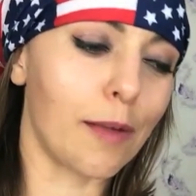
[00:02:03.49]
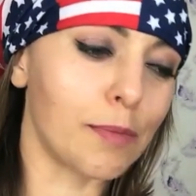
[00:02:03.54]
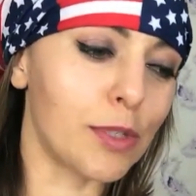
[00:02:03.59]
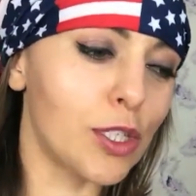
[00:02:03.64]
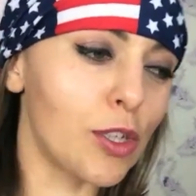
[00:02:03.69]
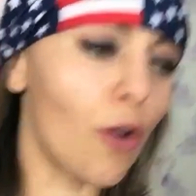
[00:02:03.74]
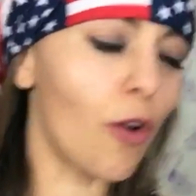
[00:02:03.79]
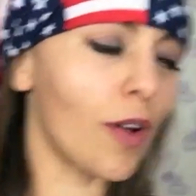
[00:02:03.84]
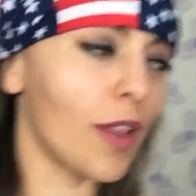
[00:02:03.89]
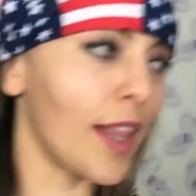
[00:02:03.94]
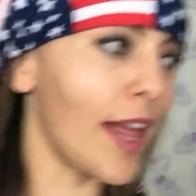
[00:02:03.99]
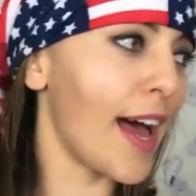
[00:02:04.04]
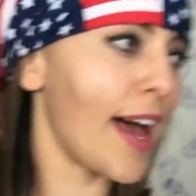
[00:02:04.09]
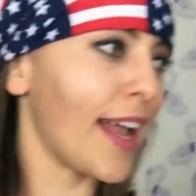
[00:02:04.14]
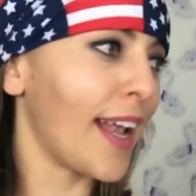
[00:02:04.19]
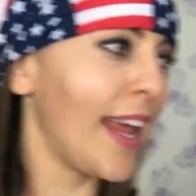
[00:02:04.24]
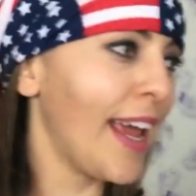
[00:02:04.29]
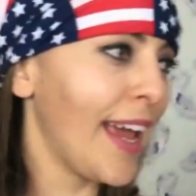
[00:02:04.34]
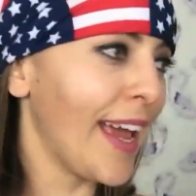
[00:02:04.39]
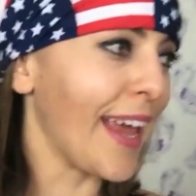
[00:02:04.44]
And I'm so
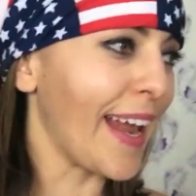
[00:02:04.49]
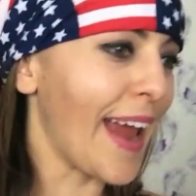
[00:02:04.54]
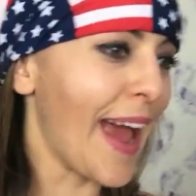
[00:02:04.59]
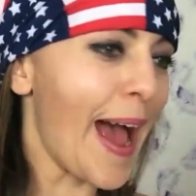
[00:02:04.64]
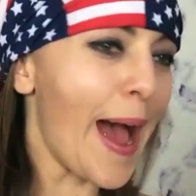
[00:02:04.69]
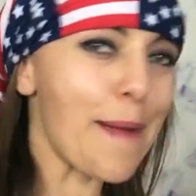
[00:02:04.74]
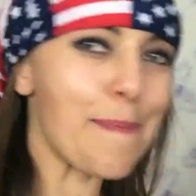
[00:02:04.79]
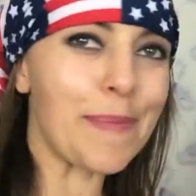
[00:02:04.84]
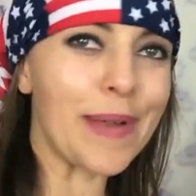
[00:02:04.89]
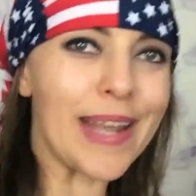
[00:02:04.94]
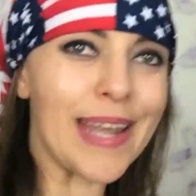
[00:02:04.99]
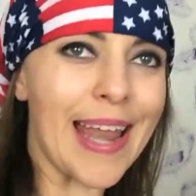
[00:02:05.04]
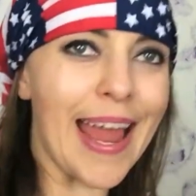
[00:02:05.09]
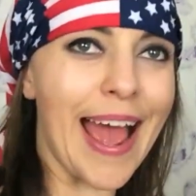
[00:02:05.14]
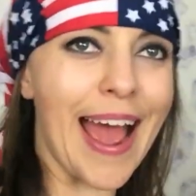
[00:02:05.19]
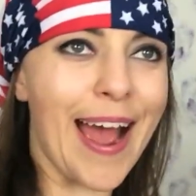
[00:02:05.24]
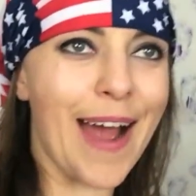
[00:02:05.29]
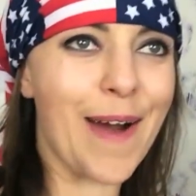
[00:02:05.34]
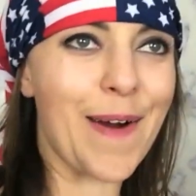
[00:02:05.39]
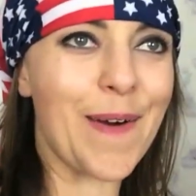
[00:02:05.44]
glad it happened
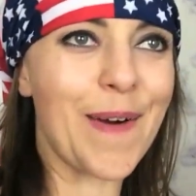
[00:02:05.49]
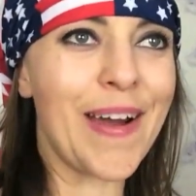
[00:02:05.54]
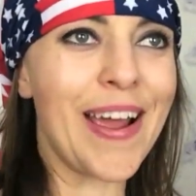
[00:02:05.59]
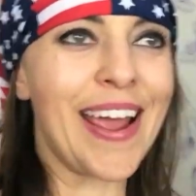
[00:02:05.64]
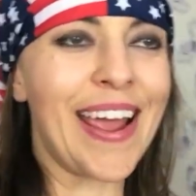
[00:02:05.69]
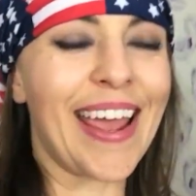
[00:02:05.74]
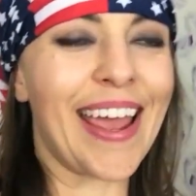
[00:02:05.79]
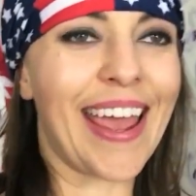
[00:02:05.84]
now.